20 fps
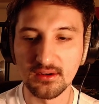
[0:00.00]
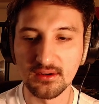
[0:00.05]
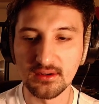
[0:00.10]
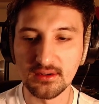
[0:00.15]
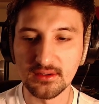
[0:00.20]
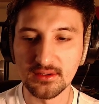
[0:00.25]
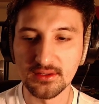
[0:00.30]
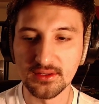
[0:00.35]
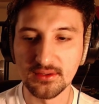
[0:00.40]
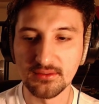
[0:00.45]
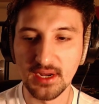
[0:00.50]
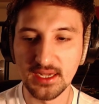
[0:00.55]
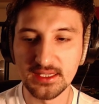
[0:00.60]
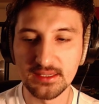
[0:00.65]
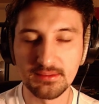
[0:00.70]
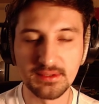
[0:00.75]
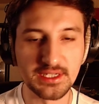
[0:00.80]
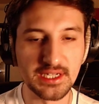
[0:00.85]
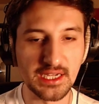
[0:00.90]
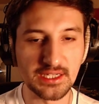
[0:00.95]
are the right
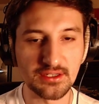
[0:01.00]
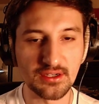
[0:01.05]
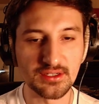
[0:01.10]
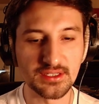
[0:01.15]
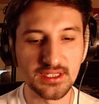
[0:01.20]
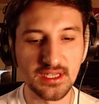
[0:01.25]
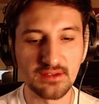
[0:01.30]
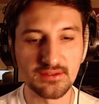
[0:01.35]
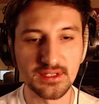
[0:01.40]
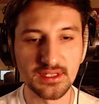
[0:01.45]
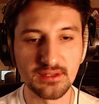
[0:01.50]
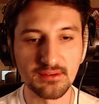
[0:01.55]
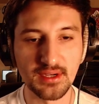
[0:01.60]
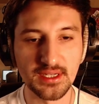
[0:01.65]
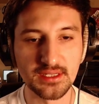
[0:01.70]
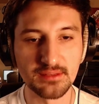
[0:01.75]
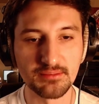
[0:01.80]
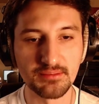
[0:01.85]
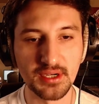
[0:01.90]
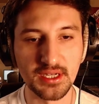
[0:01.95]
to protect ourselves and the
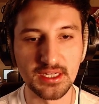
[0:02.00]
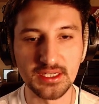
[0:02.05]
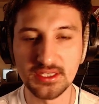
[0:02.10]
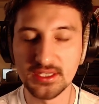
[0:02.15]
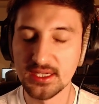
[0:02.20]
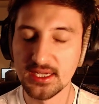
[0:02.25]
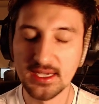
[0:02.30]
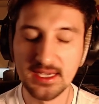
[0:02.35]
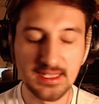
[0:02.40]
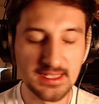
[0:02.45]
right to punish.